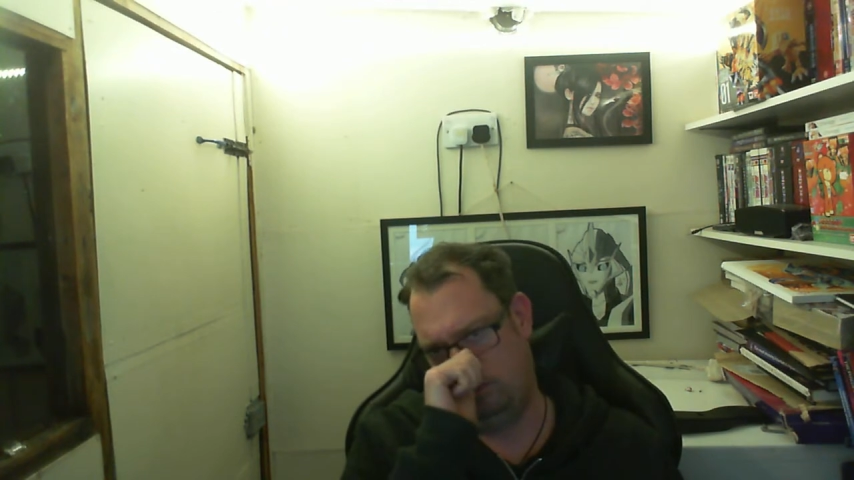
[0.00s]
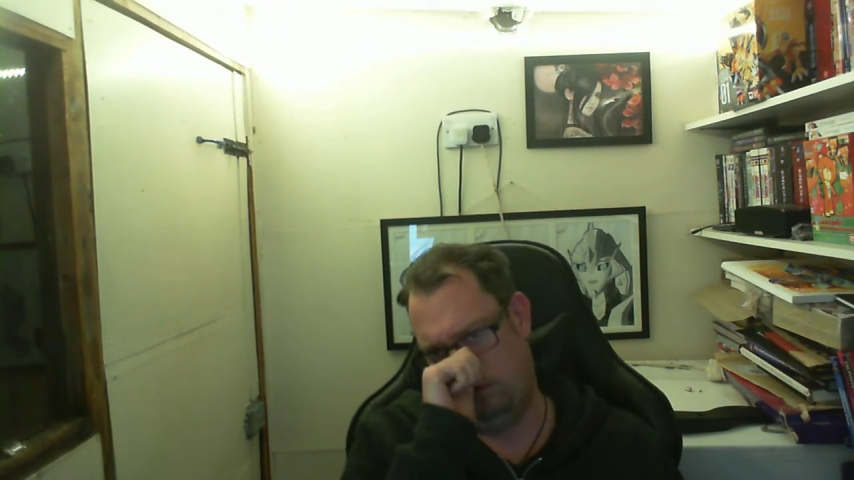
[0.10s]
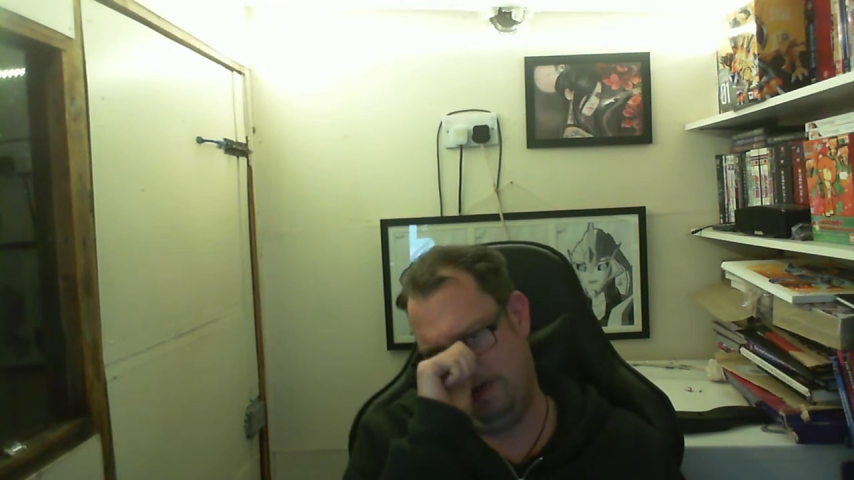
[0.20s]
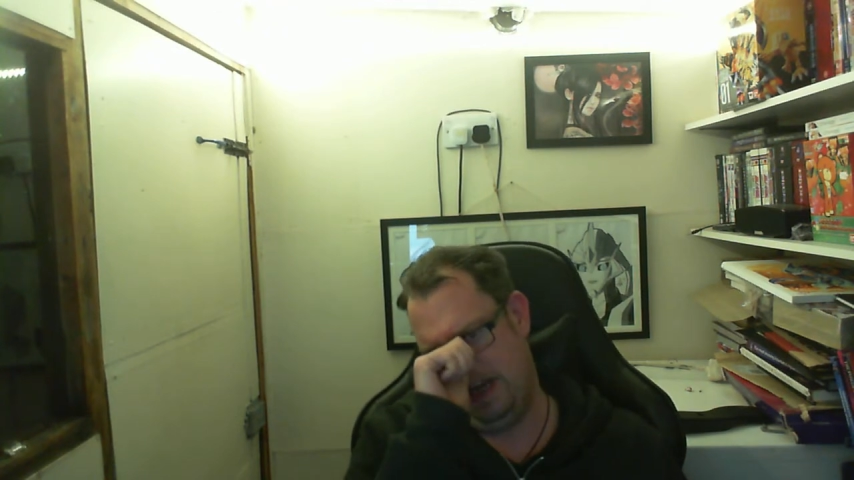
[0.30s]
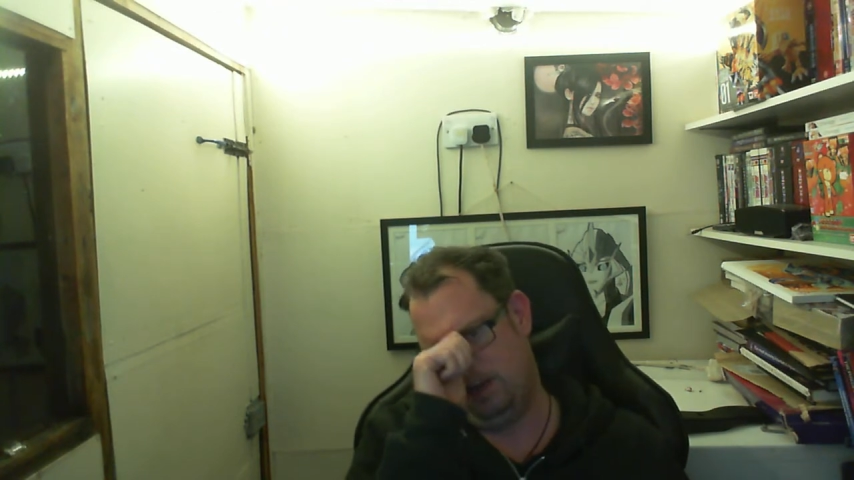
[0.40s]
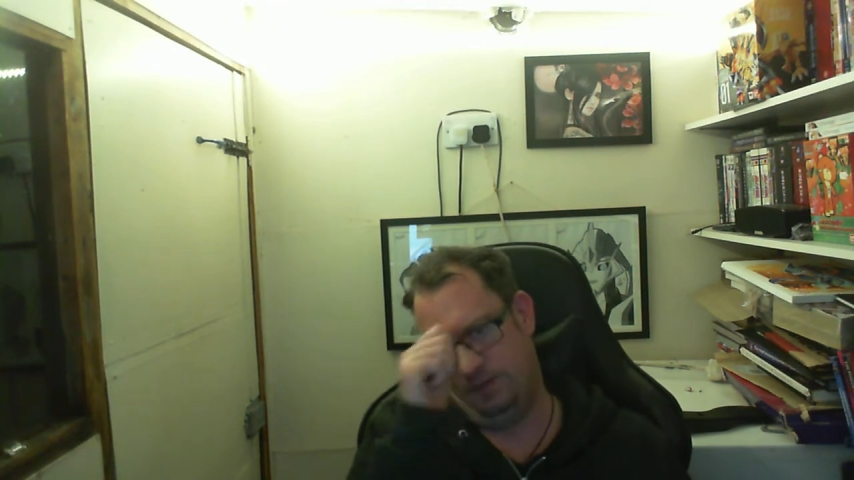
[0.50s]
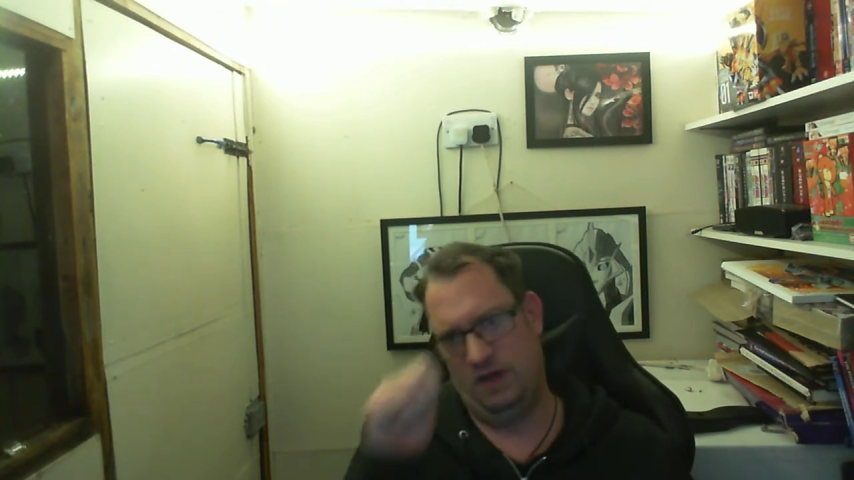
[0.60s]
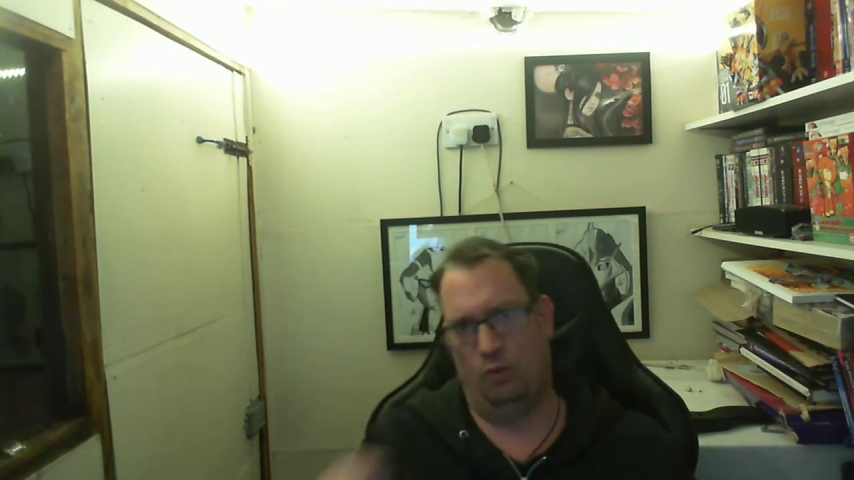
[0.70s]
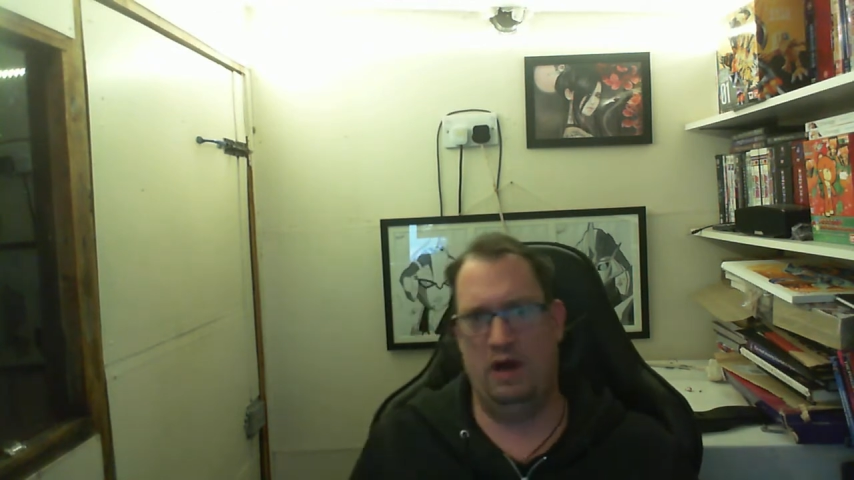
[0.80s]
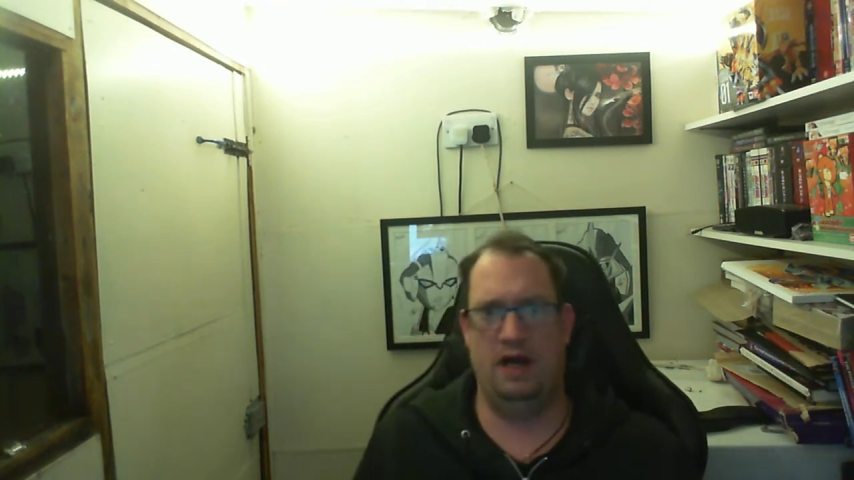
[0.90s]
Will we end up in
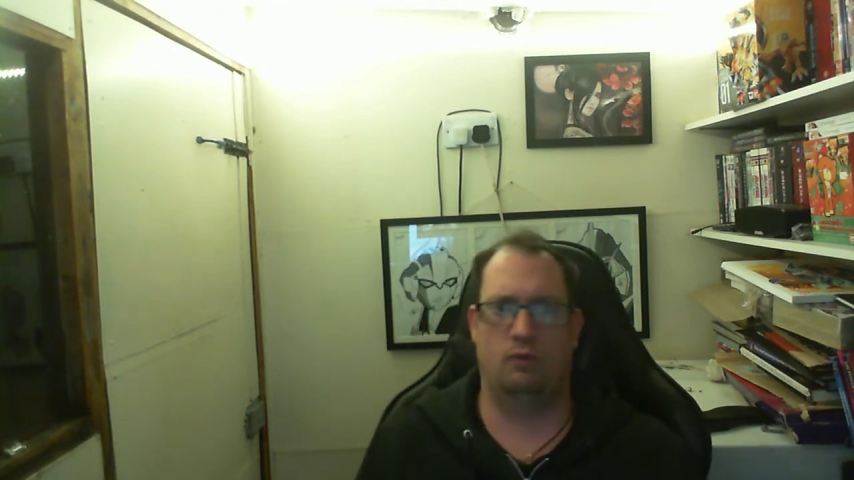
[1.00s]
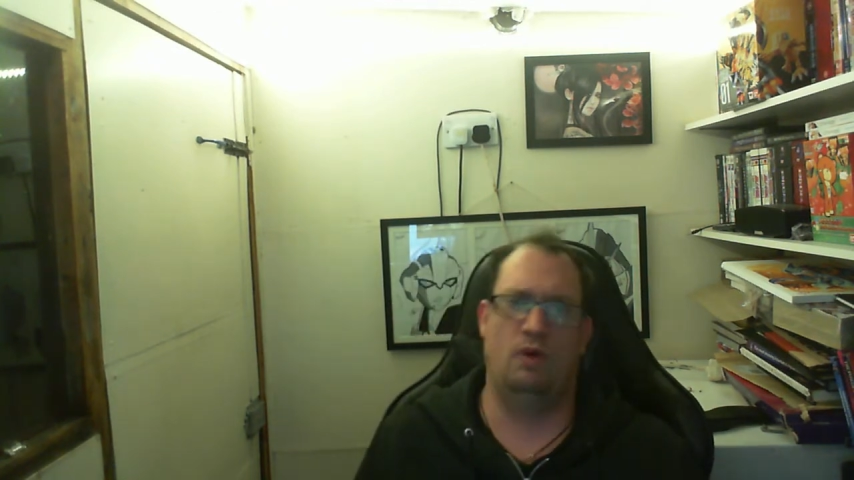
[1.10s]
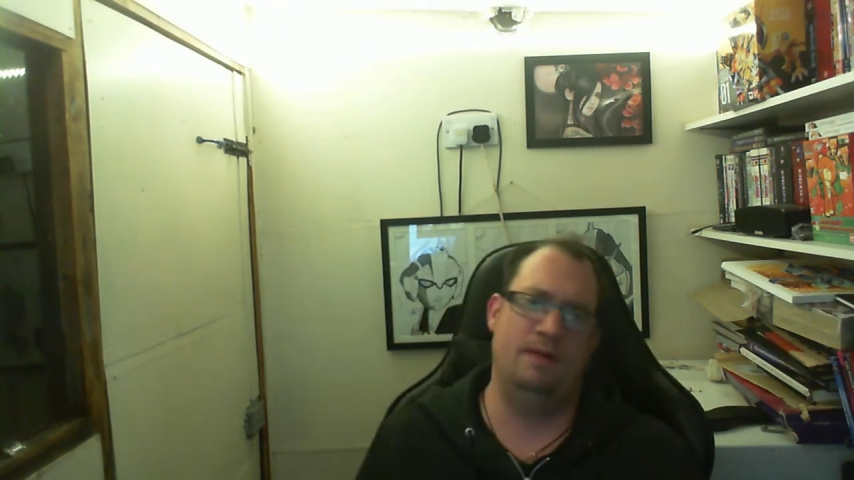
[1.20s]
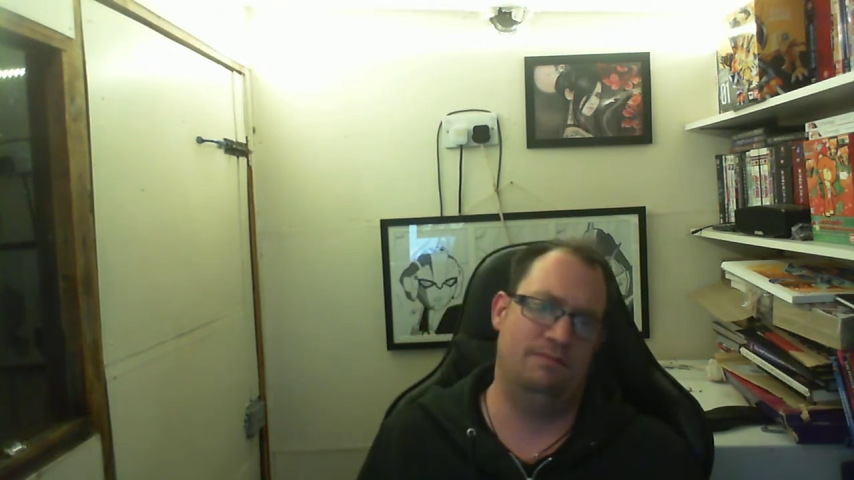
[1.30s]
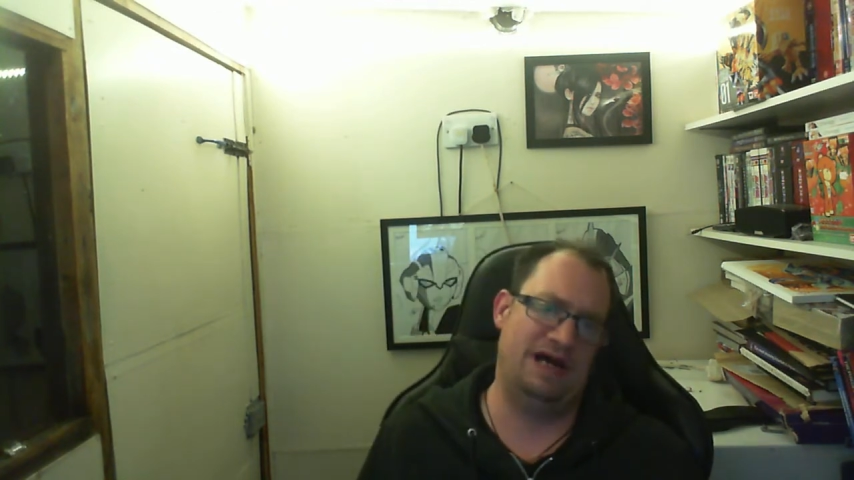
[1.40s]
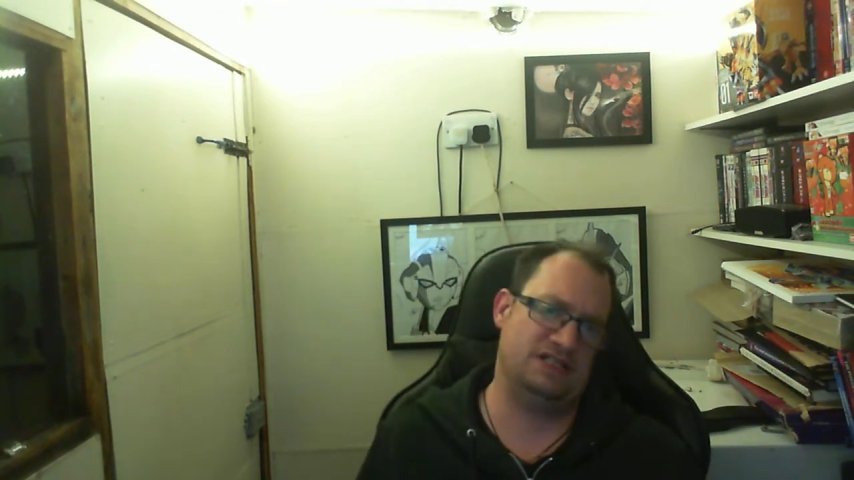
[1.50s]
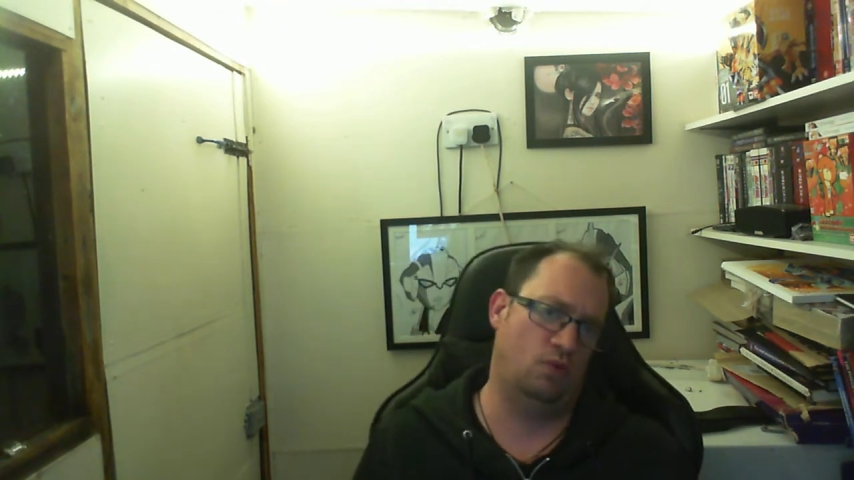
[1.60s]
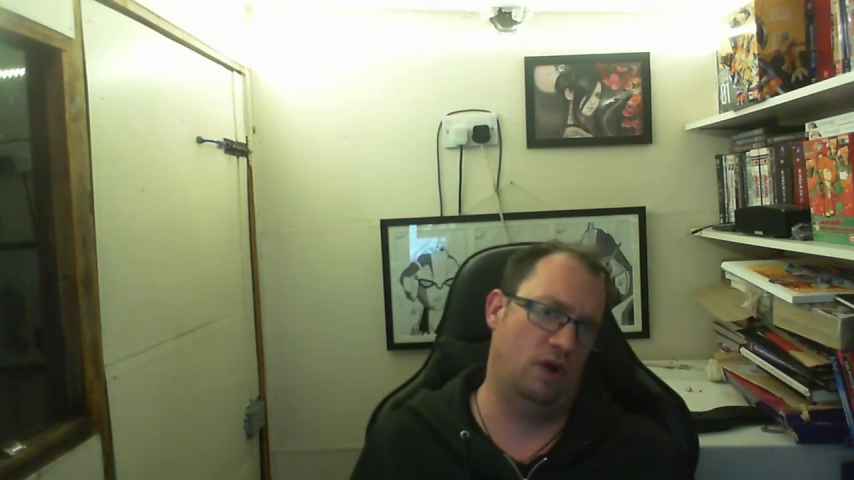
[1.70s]
a world where mask